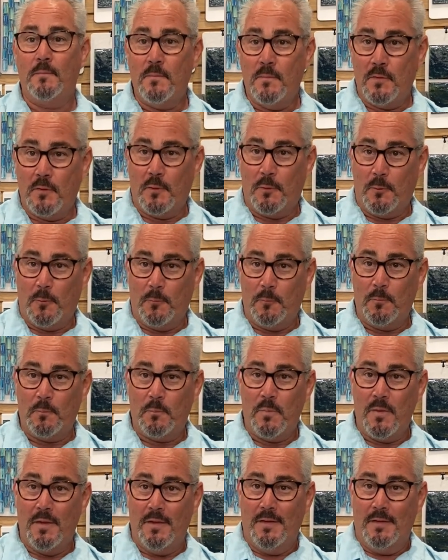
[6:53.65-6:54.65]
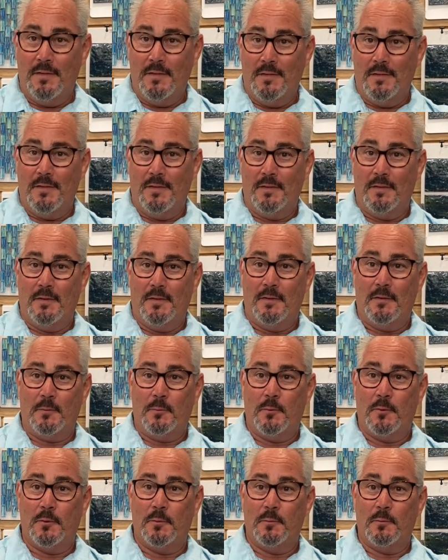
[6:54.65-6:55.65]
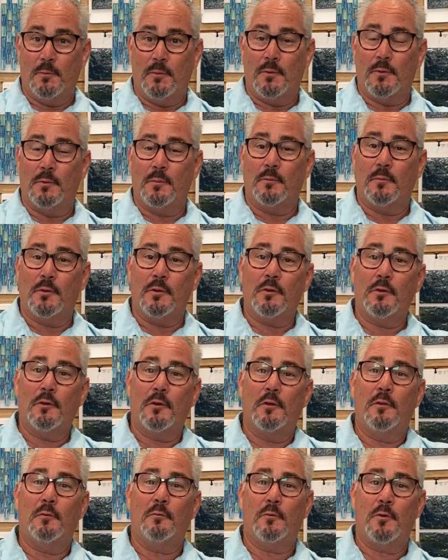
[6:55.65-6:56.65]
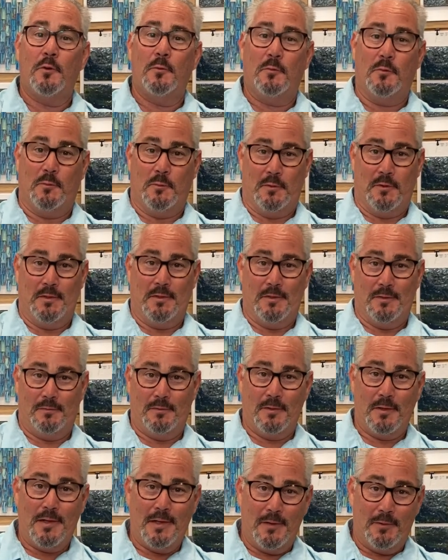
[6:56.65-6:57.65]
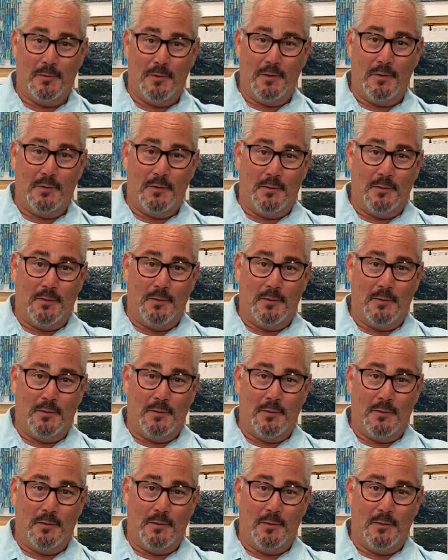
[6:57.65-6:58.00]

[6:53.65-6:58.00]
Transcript: So we're learning the ropes with the different counties.